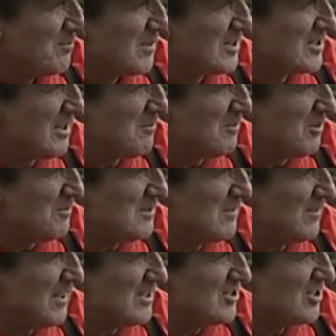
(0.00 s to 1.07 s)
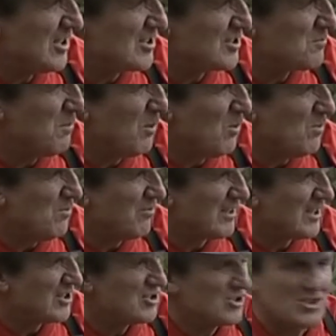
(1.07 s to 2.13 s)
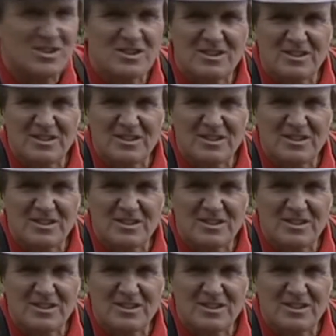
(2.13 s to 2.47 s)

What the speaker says: But sometimes if they see a small fish